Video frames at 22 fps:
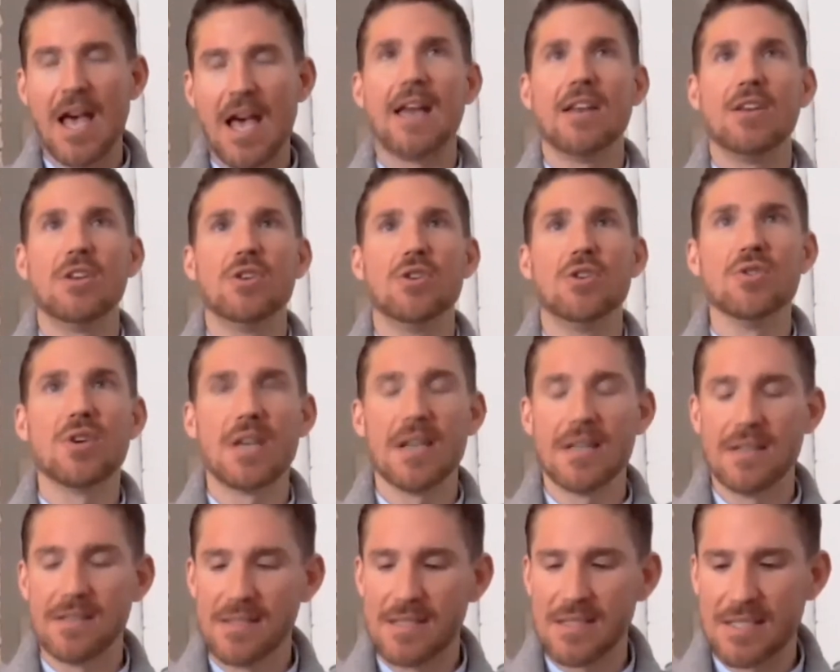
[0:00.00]
and you
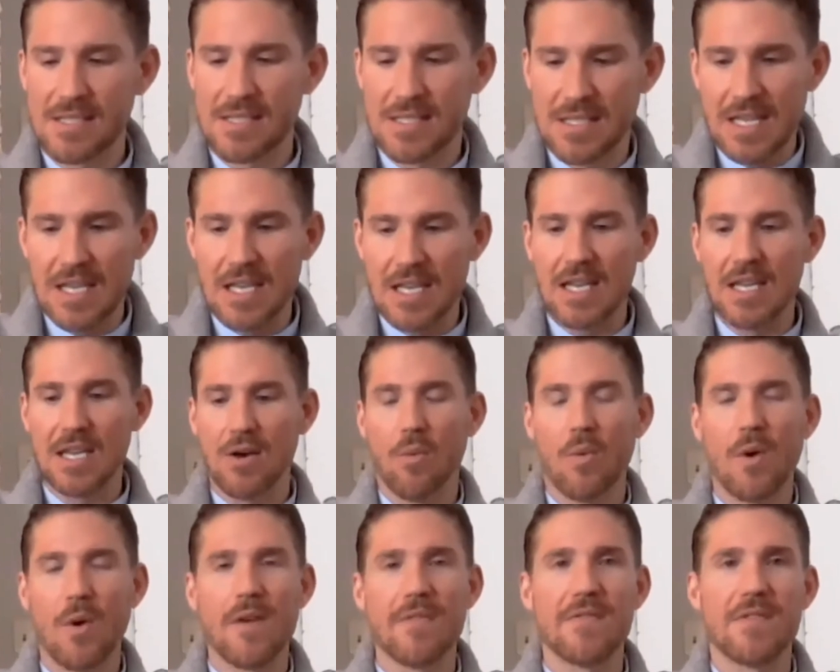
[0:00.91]
can see
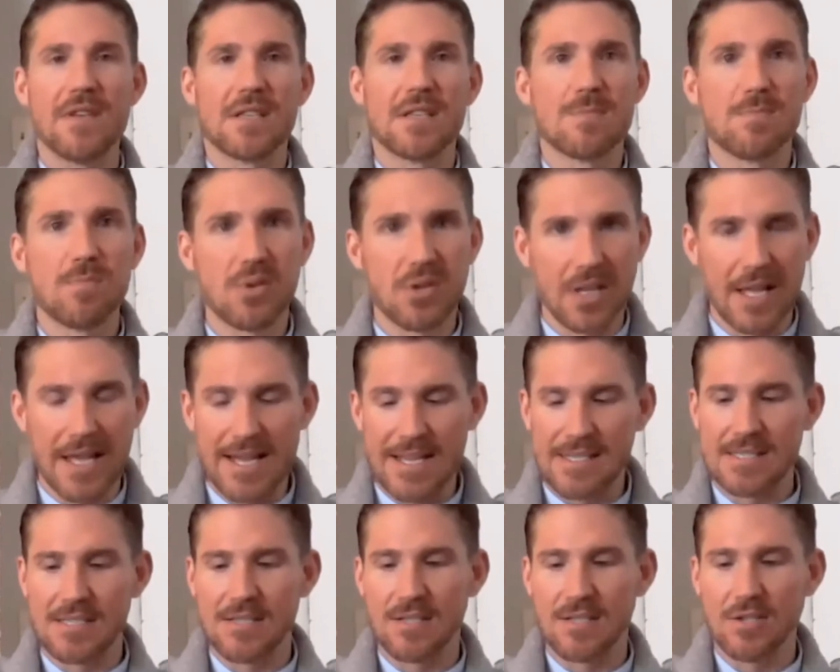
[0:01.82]
what this
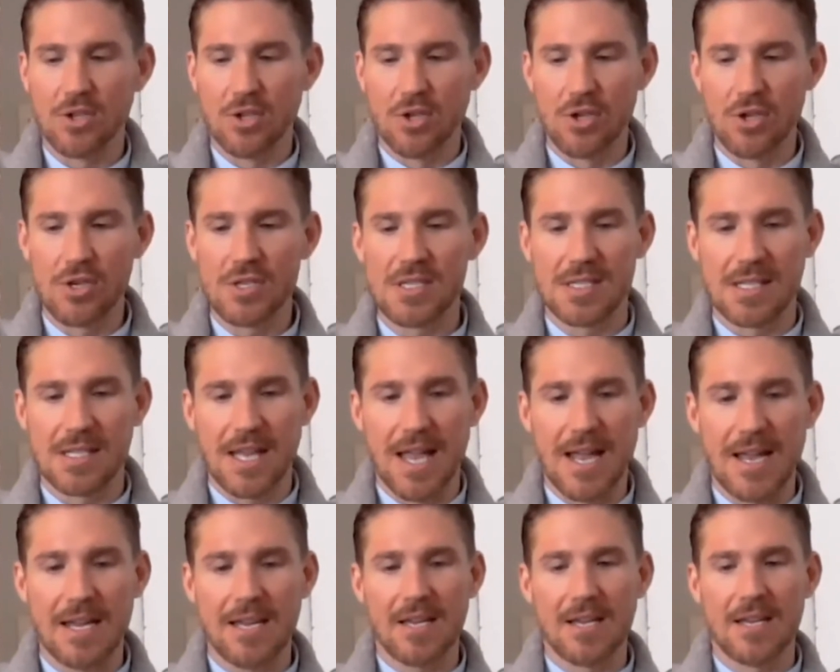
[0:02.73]
place looks
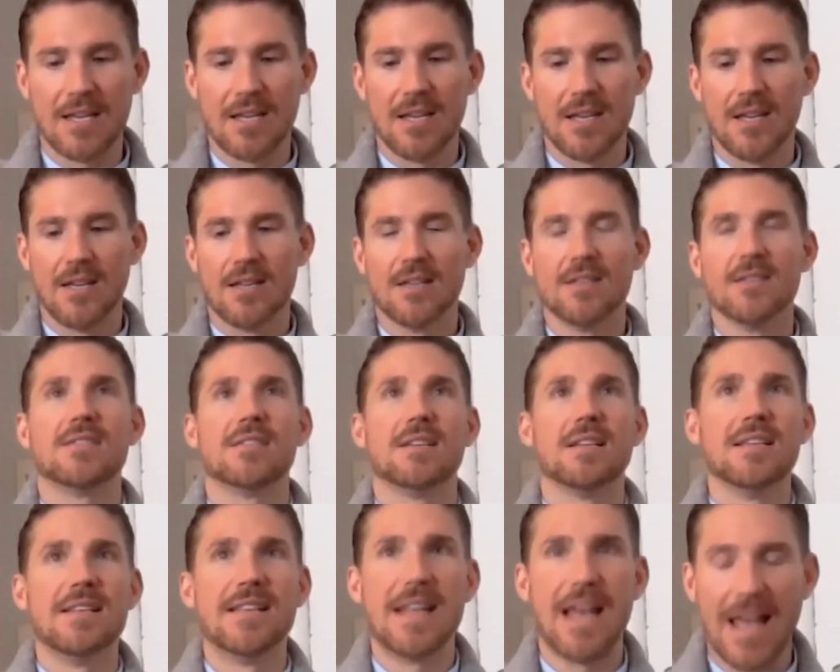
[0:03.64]
like
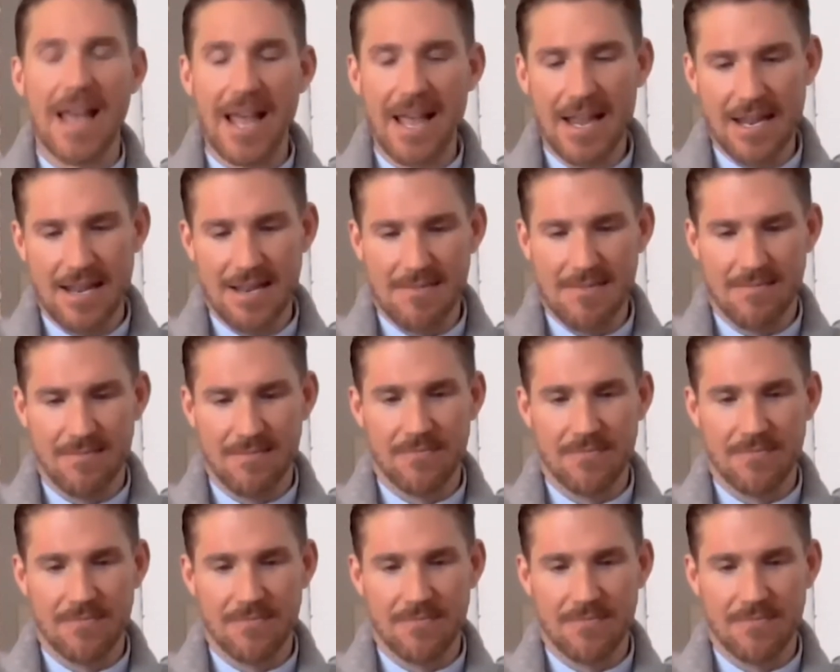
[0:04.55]
today.